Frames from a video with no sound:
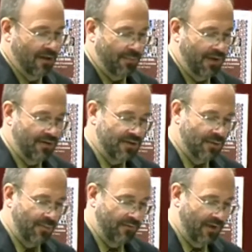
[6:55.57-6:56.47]

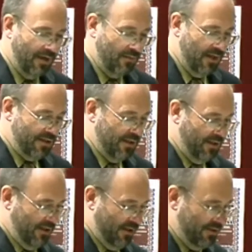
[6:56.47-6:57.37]
appears to provide a
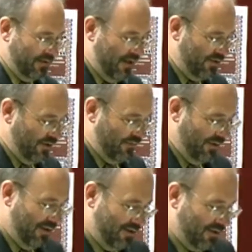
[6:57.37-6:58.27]
resonant illustration
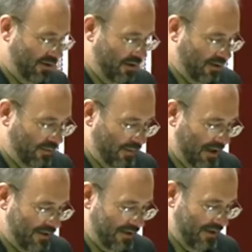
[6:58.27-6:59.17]
of the historical
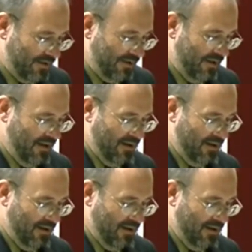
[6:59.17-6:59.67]
process